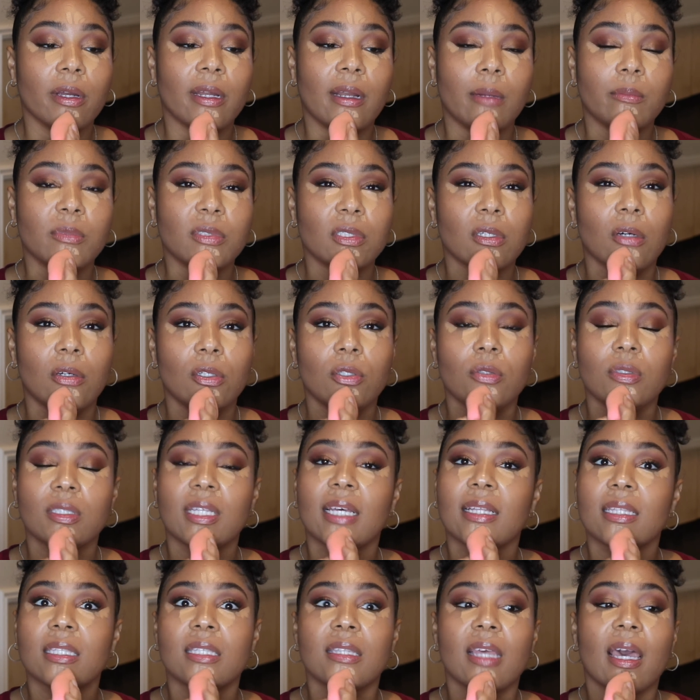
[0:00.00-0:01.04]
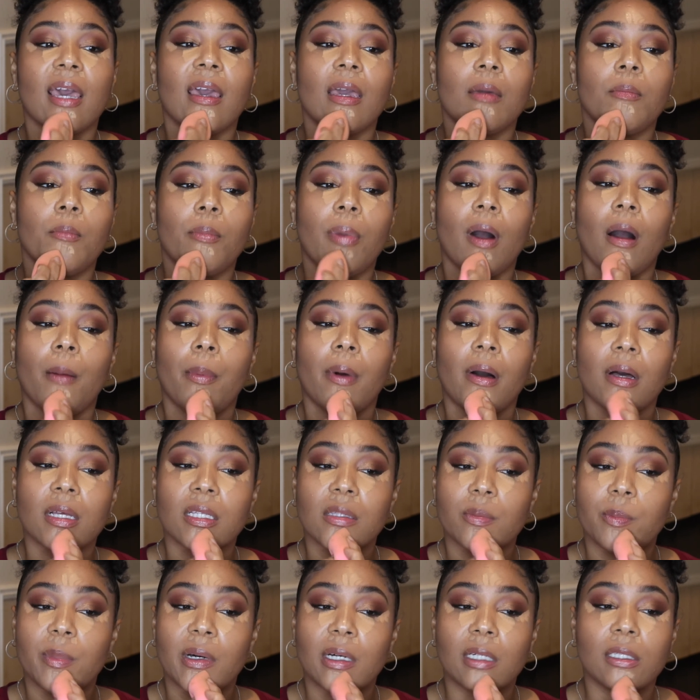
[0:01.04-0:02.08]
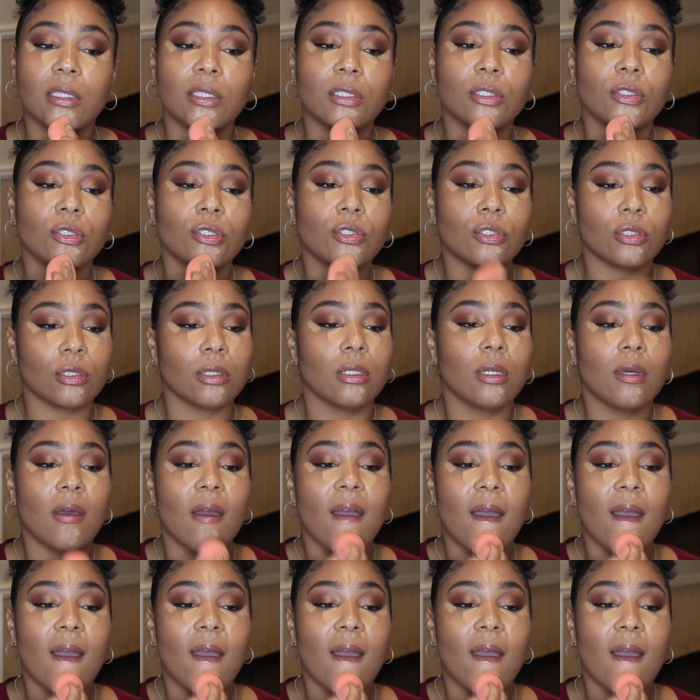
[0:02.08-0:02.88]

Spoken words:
And I'm just going to use that same Pawpaw sponge.